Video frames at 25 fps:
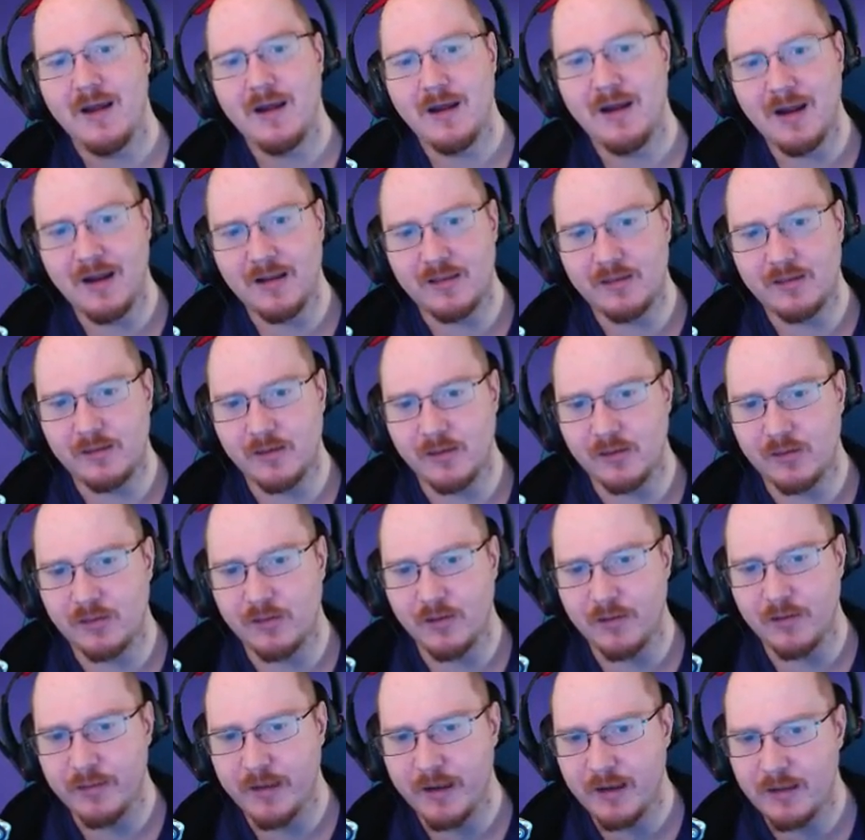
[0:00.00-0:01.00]
It's just
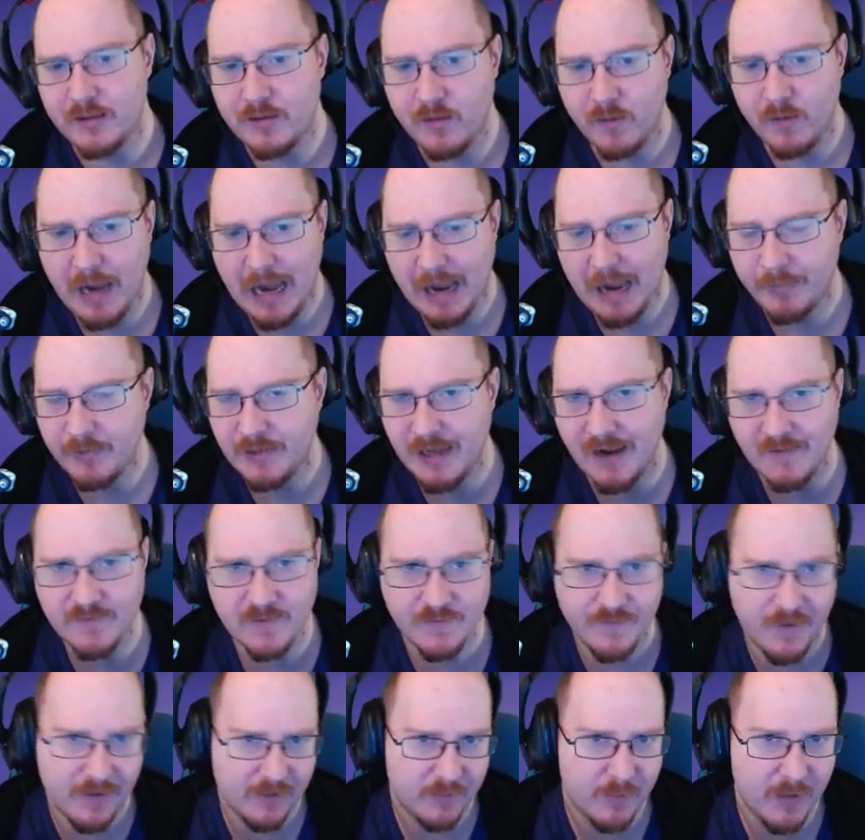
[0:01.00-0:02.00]
that they so happen to have
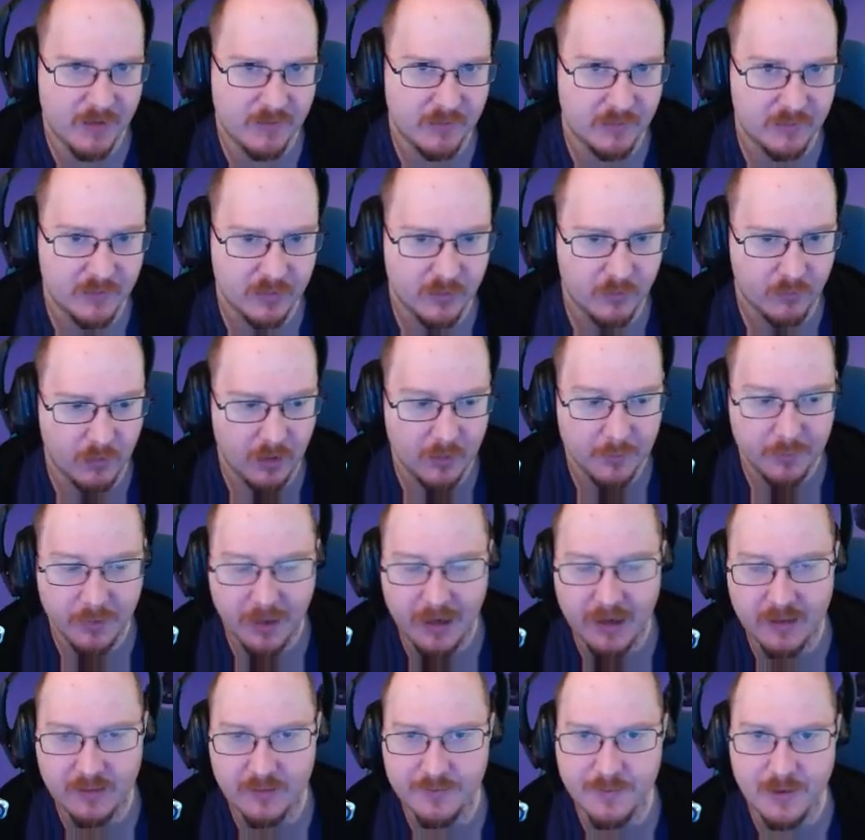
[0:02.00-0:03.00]
defense matrix in the right
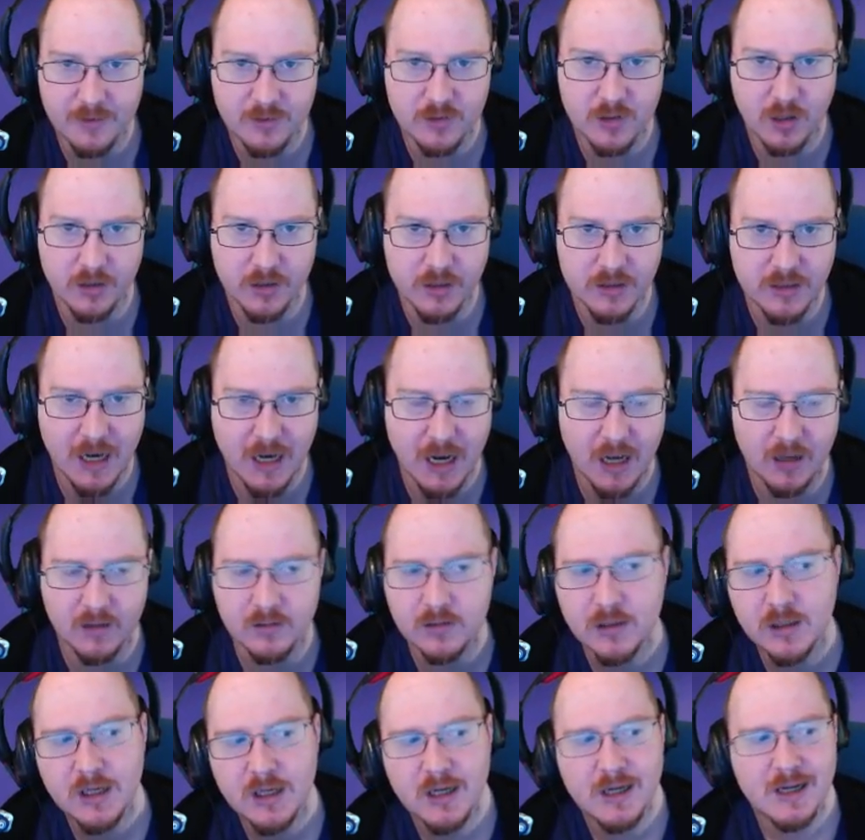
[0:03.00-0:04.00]
place and then shut it down.